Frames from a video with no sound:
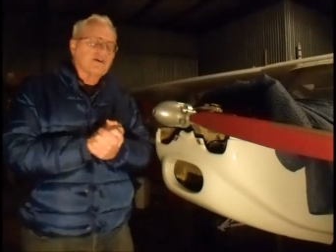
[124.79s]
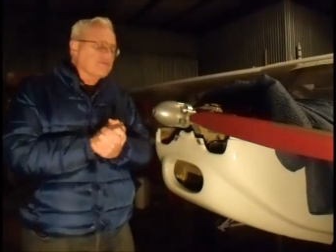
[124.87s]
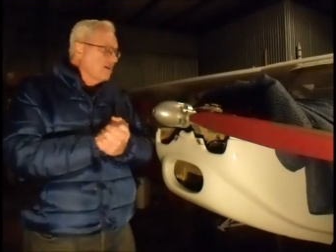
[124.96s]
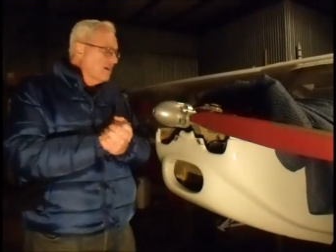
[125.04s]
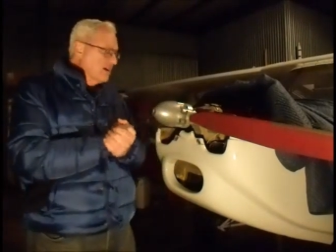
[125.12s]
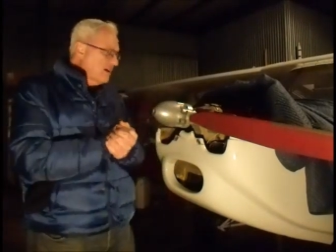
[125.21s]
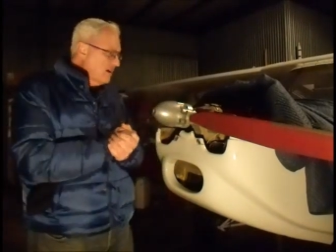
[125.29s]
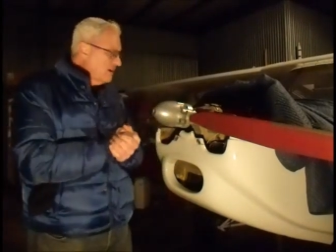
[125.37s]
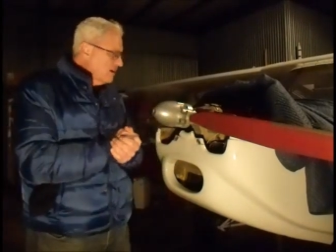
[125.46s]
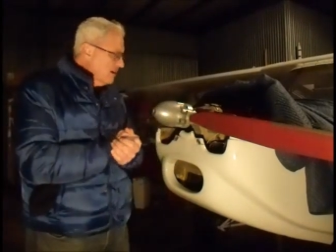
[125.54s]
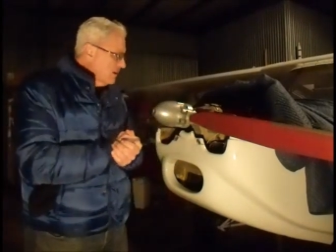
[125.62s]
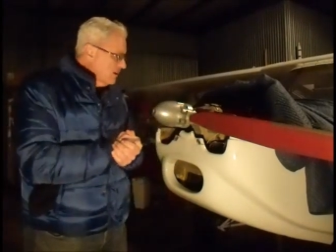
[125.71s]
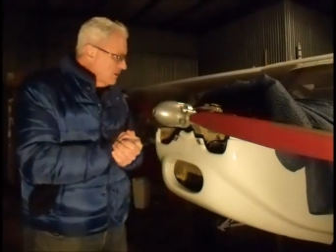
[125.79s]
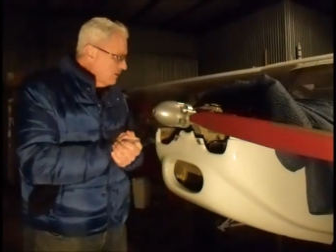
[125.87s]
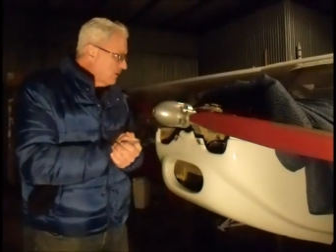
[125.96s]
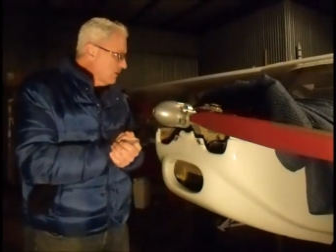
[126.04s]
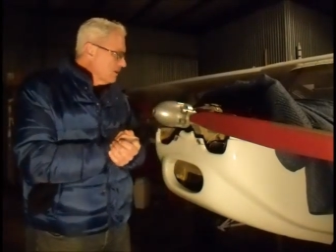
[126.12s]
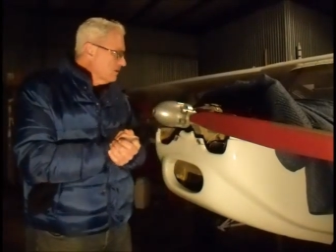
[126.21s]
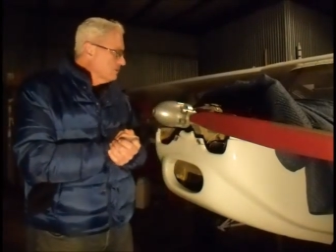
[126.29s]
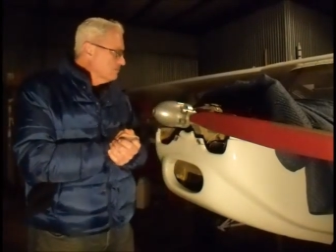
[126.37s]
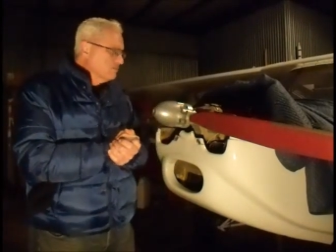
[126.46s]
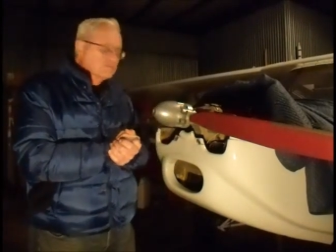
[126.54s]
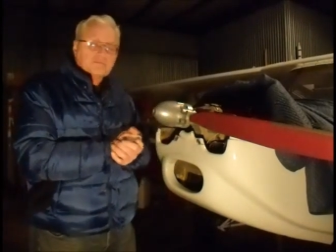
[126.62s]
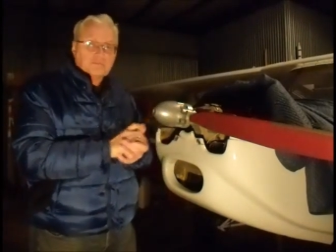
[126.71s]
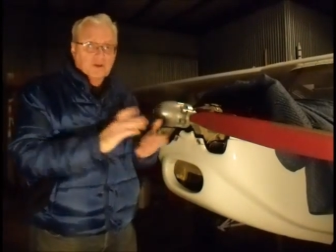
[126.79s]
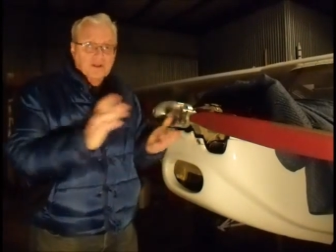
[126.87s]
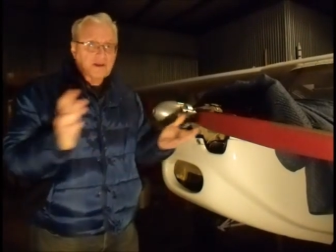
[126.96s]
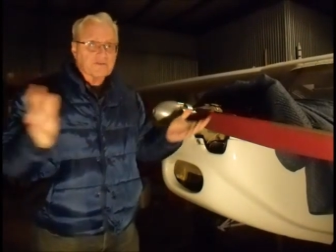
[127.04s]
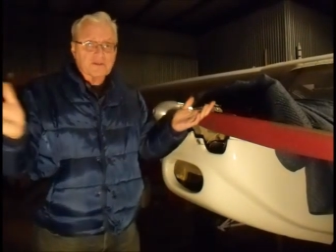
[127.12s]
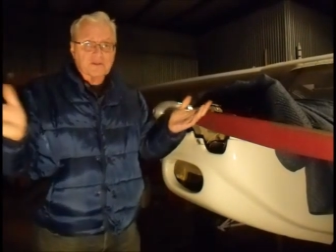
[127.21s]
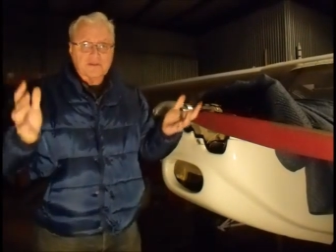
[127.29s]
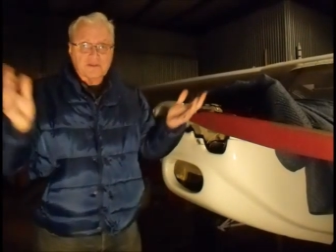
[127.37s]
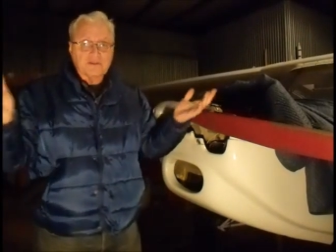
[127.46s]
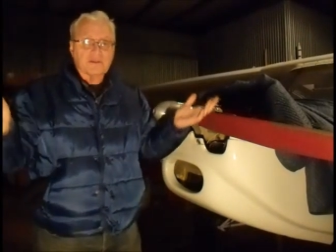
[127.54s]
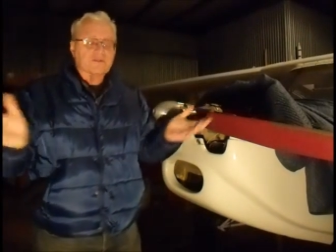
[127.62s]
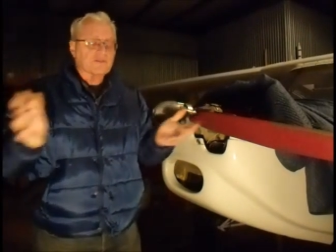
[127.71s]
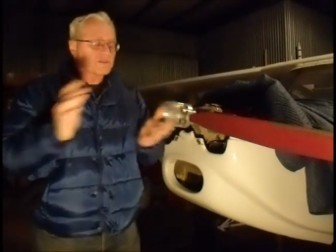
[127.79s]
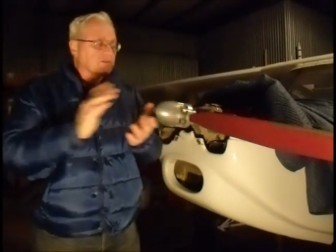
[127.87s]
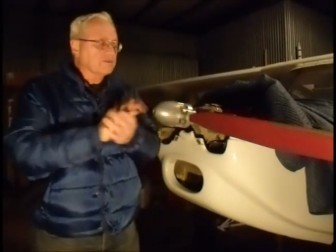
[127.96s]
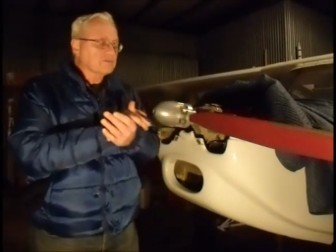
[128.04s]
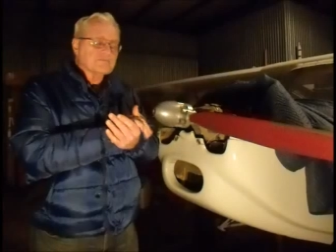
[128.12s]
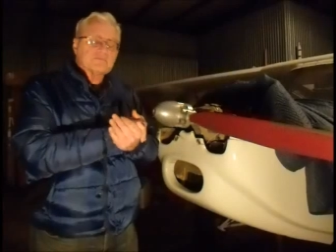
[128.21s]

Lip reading: FAA or whatever, so